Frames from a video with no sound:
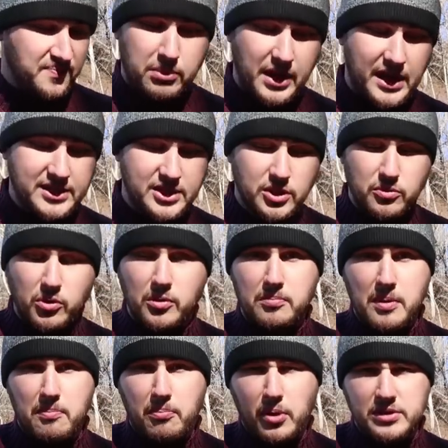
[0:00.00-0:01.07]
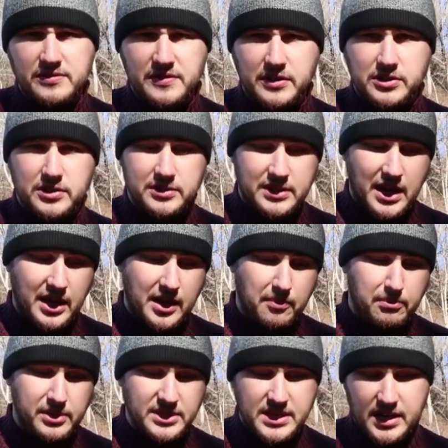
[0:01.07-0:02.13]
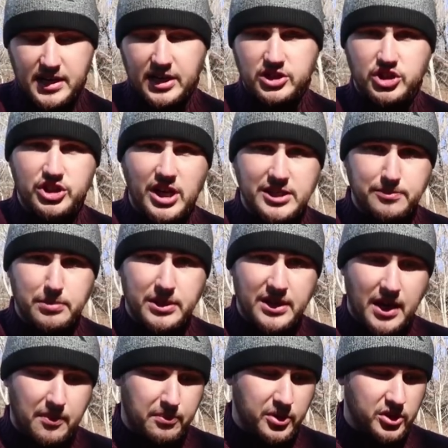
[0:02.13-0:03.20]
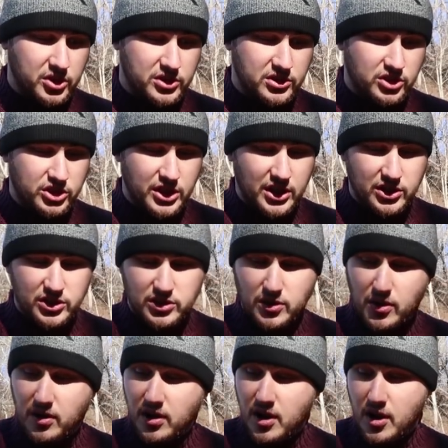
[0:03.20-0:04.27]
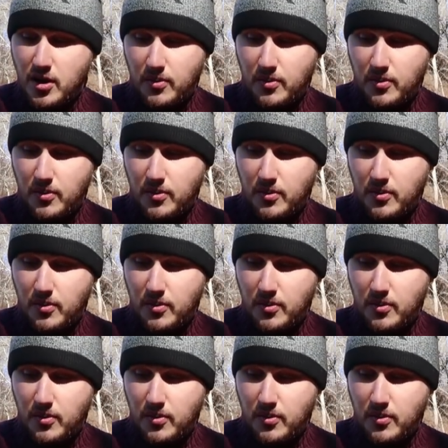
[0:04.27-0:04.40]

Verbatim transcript: Plus it would be perfect to take a break and sharpen up your chainsaw